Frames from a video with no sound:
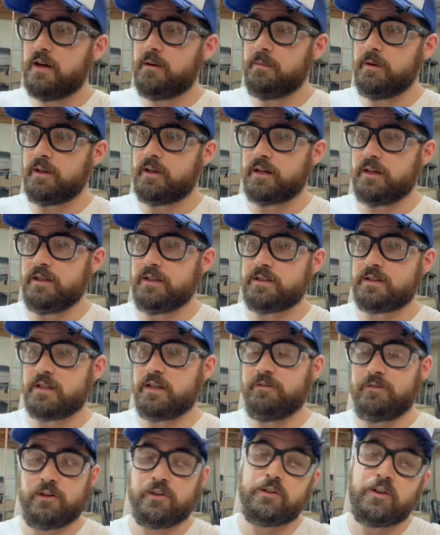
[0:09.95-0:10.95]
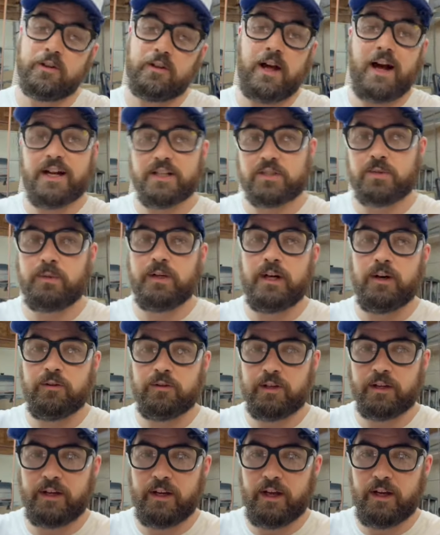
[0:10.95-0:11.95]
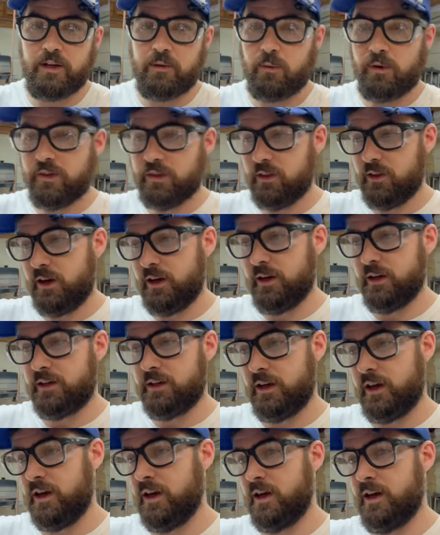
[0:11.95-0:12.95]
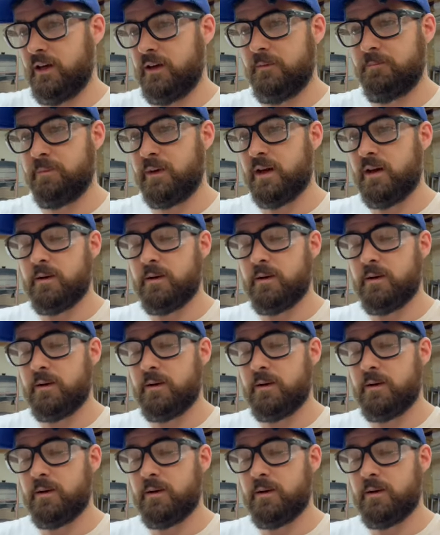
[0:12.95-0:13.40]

Because if you're the last one out the gate with like a